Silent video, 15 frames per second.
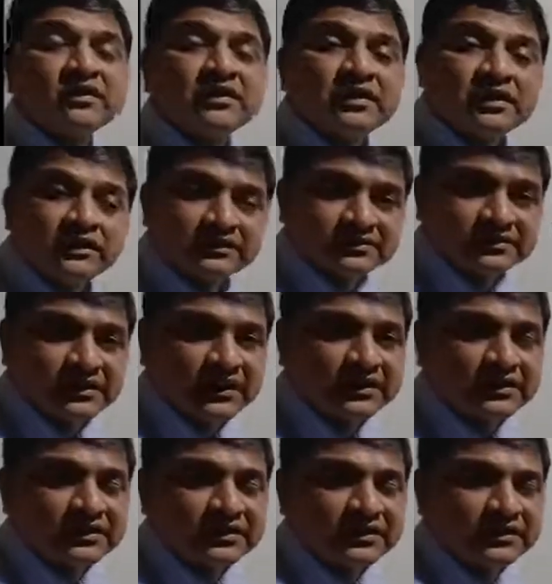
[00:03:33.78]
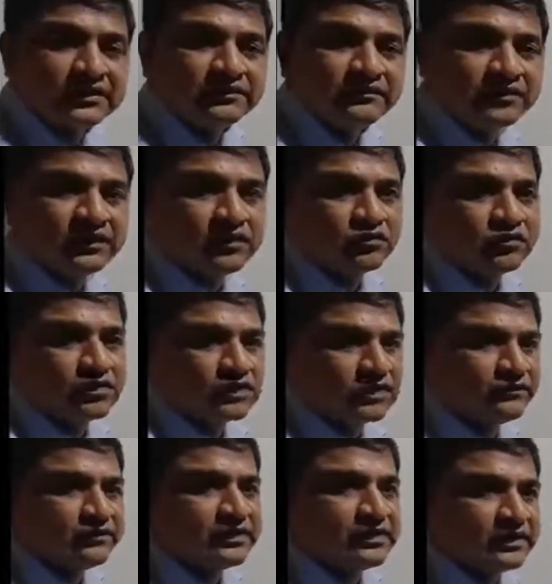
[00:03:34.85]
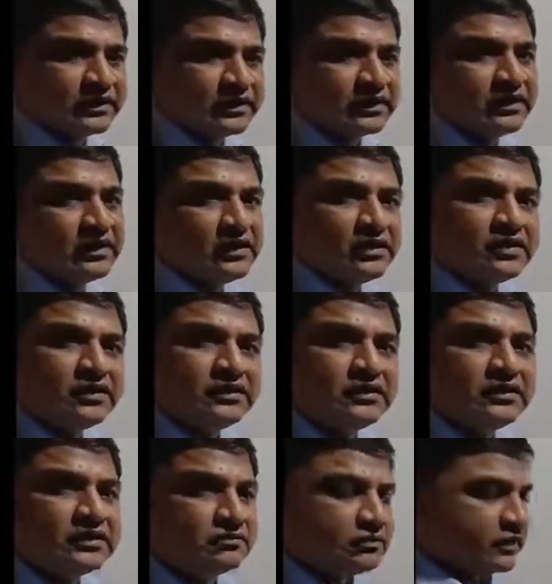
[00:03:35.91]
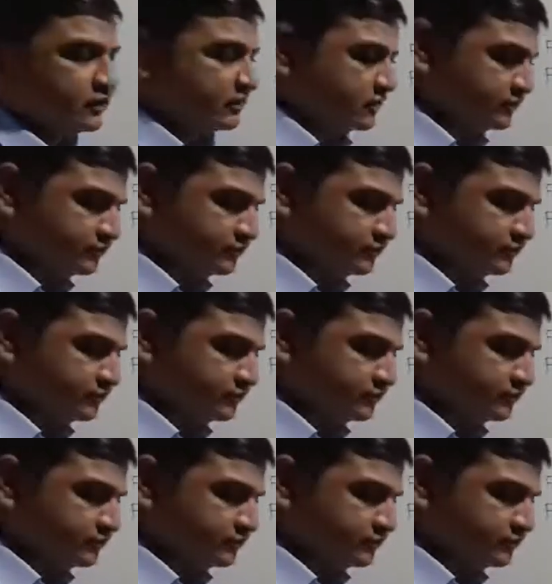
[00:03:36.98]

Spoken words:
exactly without leaving any remainder?